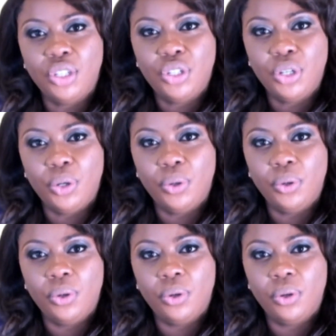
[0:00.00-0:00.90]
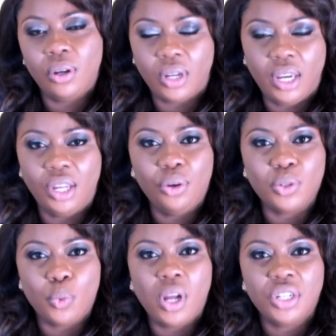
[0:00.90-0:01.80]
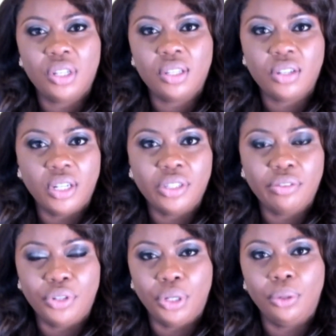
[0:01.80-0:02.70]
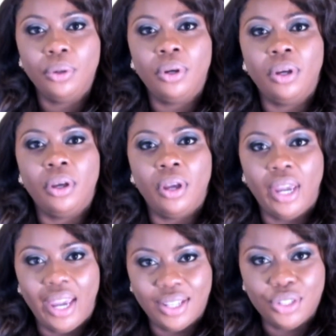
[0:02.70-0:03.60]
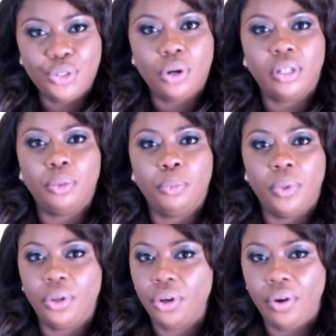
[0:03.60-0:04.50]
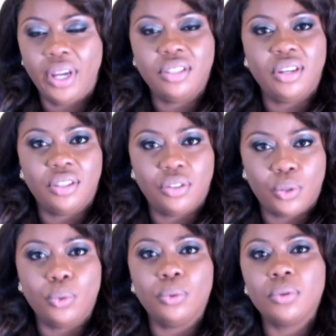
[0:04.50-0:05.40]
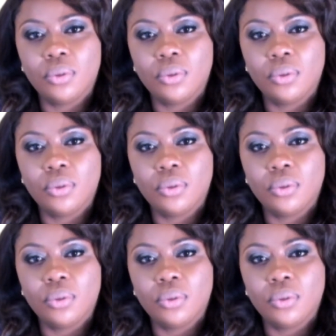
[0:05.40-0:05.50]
to a kid who's watching this interview and struggling with their grades at school?